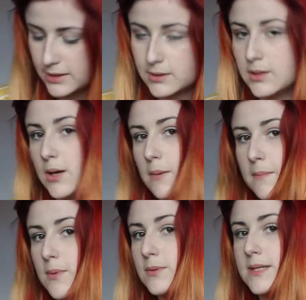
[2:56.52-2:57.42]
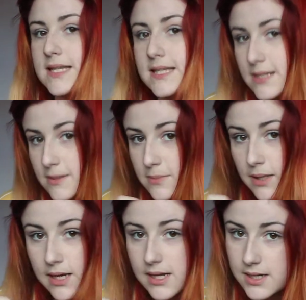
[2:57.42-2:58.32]
a little Maltese
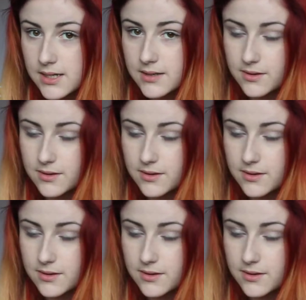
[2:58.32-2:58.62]
bunny